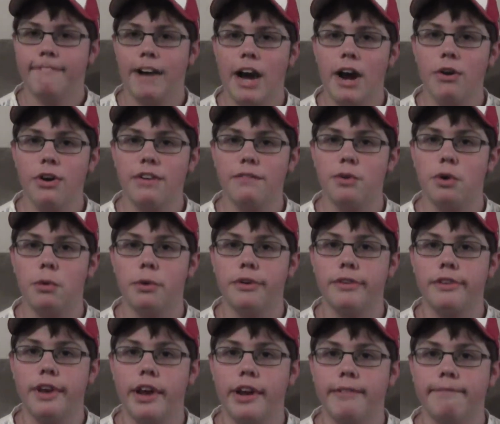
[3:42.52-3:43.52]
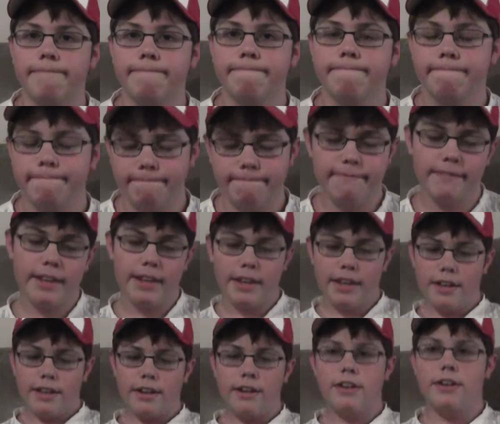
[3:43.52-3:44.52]
I don't even know what to say.
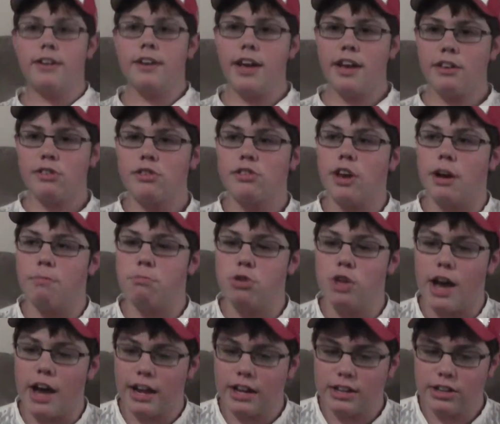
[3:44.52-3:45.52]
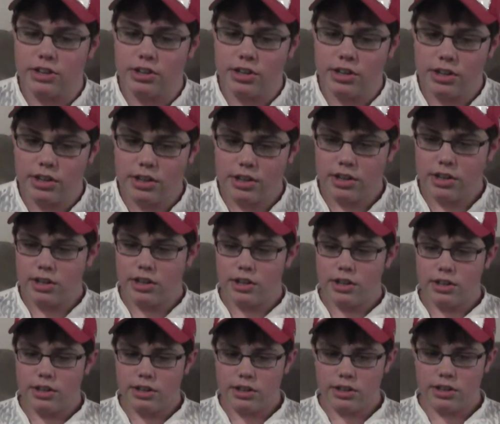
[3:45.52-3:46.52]
Next subject.
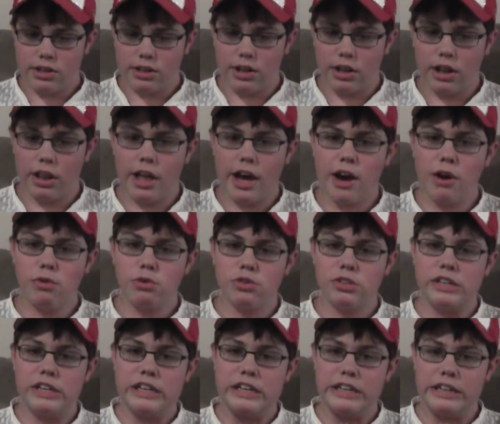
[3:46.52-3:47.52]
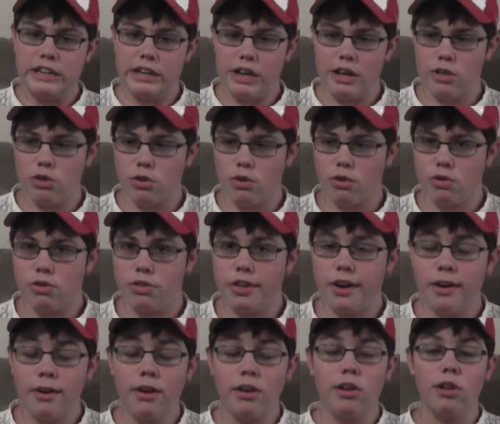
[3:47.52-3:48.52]
Lousy teachers.
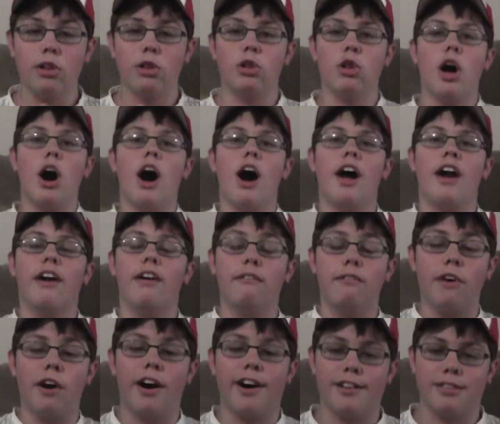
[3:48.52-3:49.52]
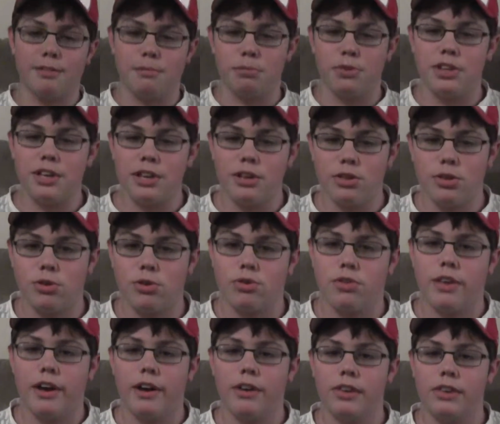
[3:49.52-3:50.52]
There are a lot of awesome
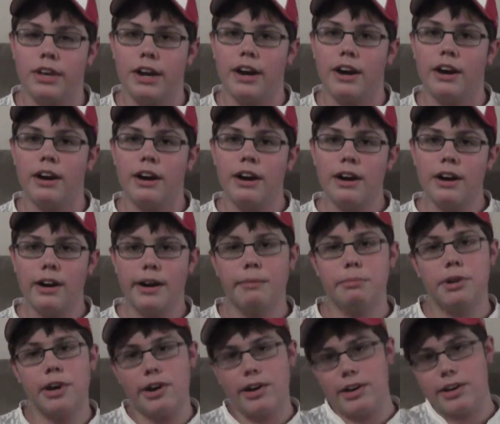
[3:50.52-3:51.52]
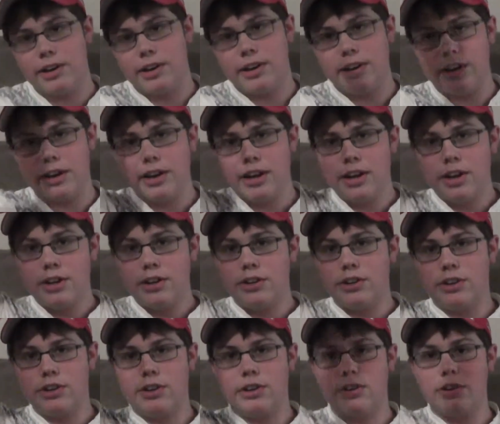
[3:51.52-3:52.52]
teachers out there. I'm talking
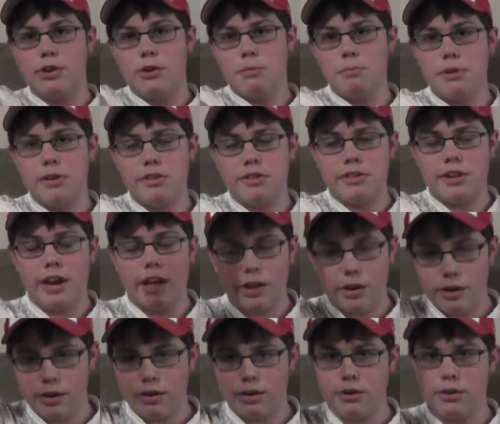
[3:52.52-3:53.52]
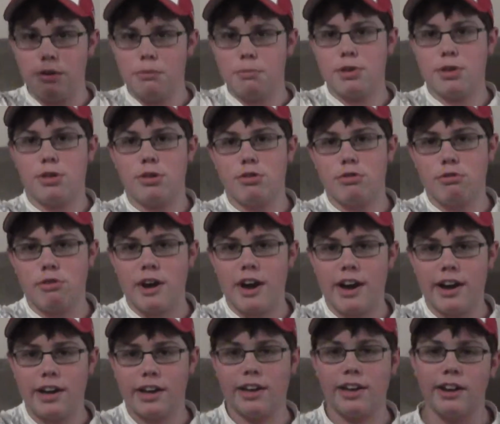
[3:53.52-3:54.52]
to you, Miss Taylor, and you, Miss
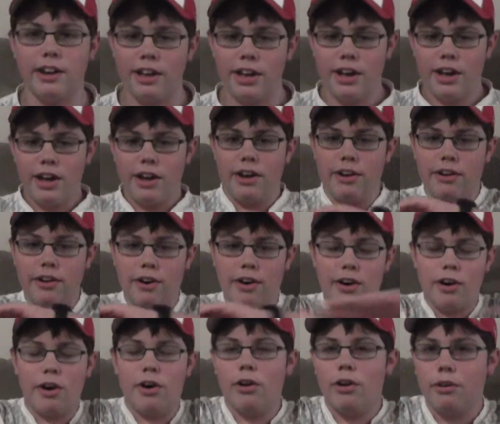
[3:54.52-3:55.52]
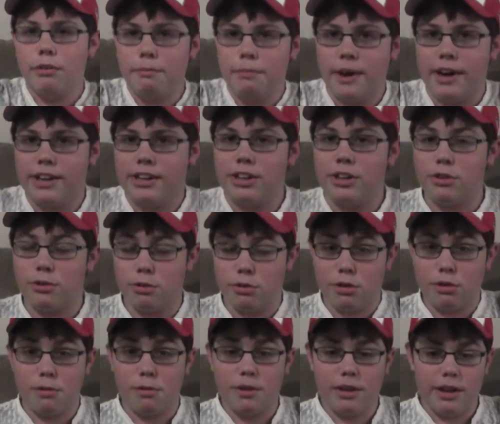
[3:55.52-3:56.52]
Strachan, and all of my
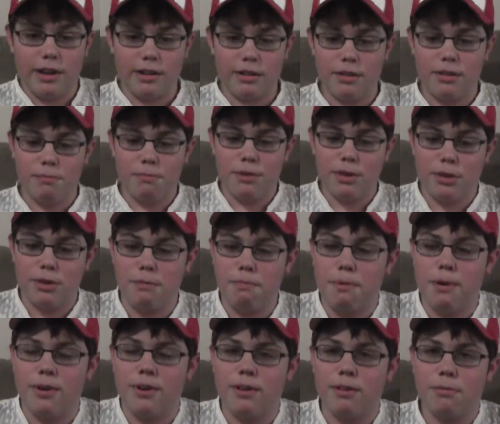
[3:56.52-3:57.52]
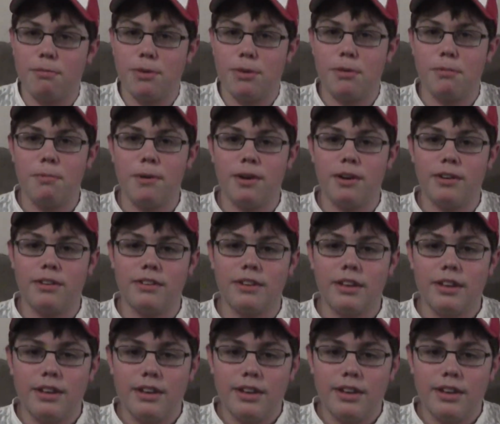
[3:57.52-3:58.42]
teachers, and Mr. Perkins.